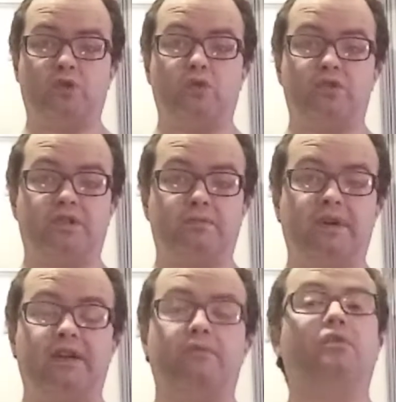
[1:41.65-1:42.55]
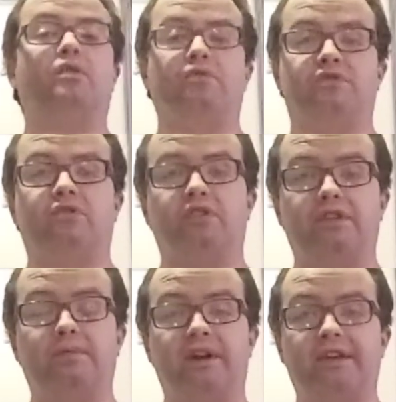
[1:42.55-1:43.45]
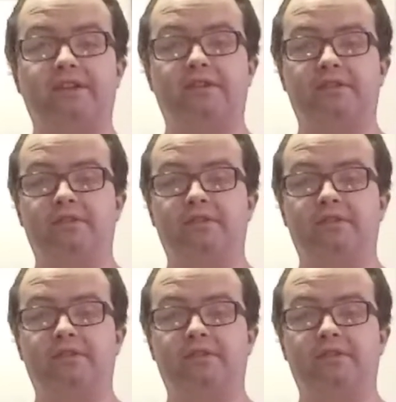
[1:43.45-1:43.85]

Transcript: going to buy what I was going to buy.